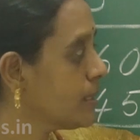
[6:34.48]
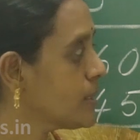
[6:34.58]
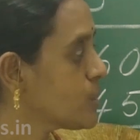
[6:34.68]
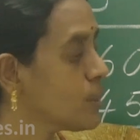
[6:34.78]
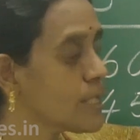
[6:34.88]

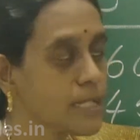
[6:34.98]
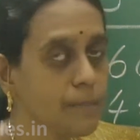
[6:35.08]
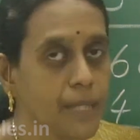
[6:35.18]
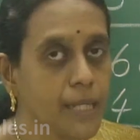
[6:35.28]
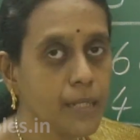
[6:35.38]
This one is a
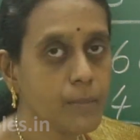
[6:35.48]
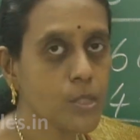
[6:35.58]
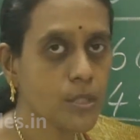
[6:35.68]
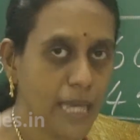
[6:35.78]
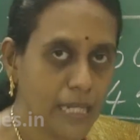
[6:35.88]
bigger number.
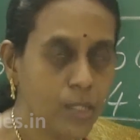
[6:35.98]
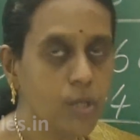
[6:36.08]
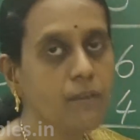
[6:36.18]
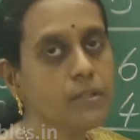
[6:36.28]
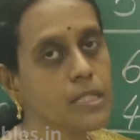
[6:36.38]
So directly
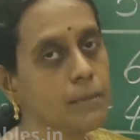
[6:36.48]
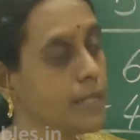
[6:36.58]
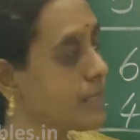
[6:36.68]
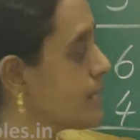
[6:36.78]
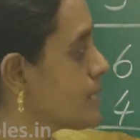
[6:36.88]
you have to
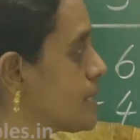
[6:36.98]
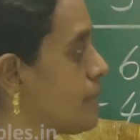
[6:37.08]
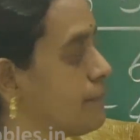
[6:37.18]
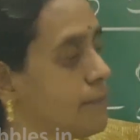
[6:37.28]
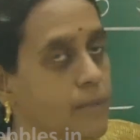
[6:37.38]
subtract this
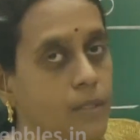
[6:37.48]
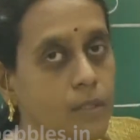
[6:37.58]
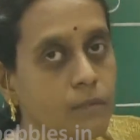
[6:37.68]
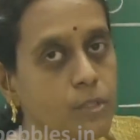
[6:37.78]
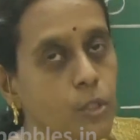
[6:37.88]
sum
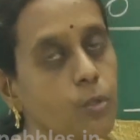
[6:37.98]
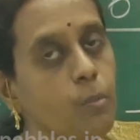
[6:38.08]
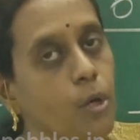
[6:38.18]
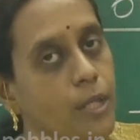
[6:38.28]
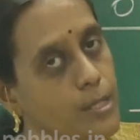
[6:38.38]
without
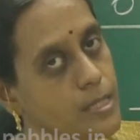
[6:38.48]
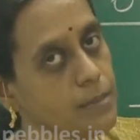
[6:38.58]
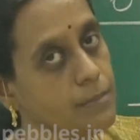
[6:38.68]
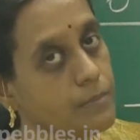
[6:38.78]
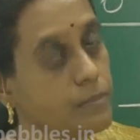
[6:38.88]
borrowing
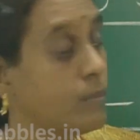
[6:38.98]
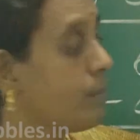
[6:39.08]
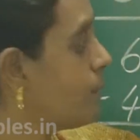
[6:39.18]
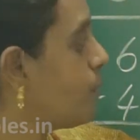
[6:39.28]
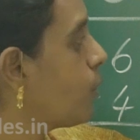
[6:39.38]
some
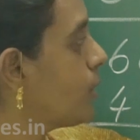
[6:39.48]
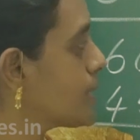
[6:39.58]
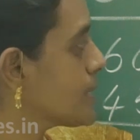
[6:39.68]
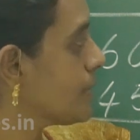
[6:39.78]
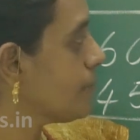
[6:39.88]

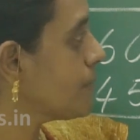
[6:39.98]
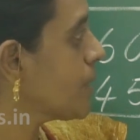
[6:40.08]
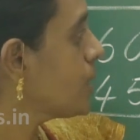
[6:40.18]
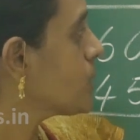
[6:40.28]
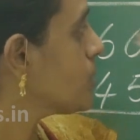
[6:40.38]
older sum.
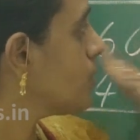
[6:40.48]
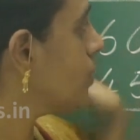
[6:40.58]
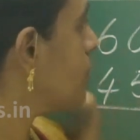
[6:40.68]
So